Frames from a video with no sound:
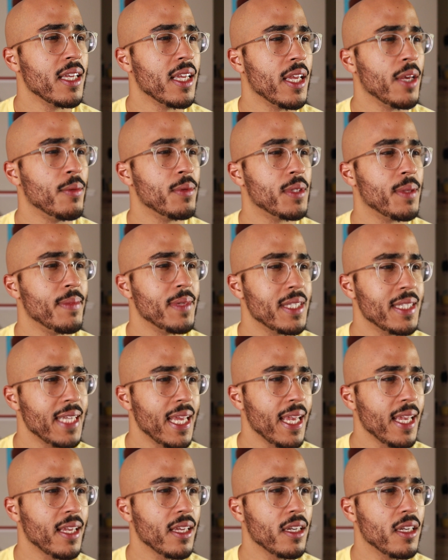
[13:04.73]
It was a
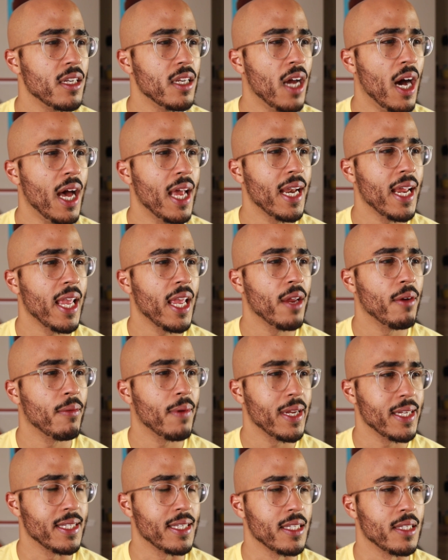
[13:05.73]
mistake, not a
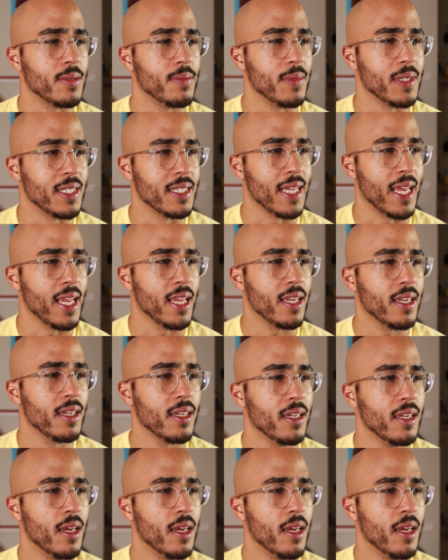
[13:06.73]
racist mistake.